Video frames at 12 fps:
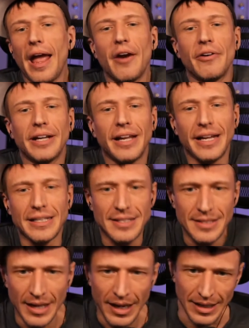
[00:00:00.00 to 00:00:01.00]

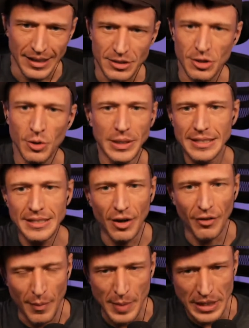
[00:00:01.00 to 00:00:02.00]
arrogates it to
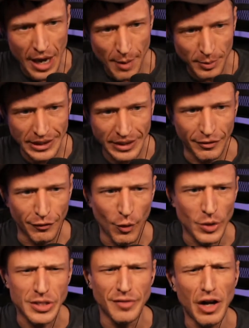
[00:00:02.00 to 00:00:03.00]
itself a monopoly of
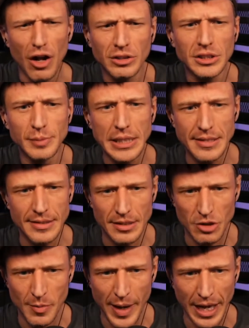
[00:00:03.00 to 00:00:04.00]
force, of ultimate
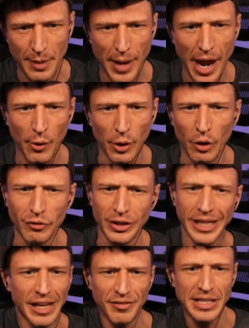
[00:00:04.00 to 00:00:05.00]
decision-making power over
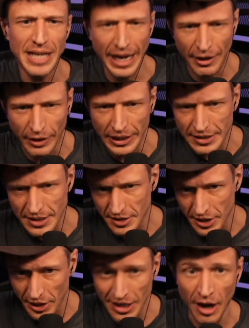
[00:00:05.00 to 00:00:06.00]
a given area,
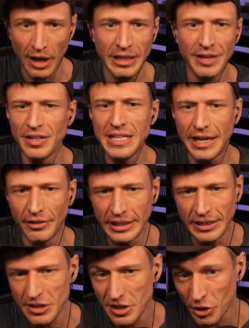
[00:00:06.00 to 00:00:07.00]

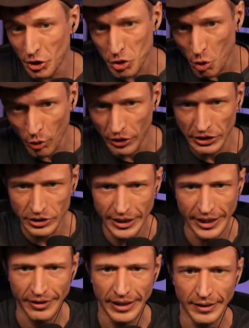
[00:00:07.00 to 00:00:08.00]
territorial
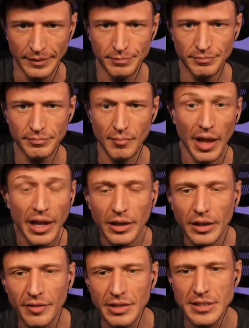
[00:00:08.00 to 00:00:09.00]
area. In
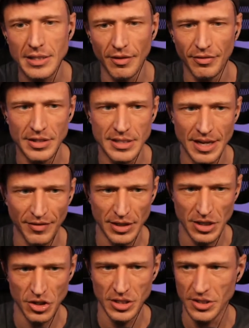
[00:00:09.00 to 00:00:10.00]
and of itself, this
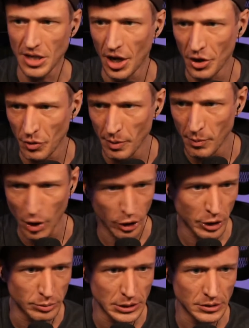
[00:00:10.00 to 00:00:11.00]
definition is
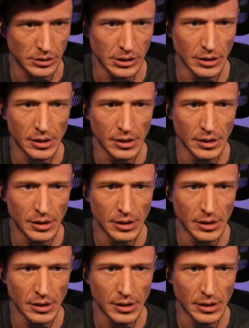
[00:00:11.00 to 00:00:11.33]
unremarkable.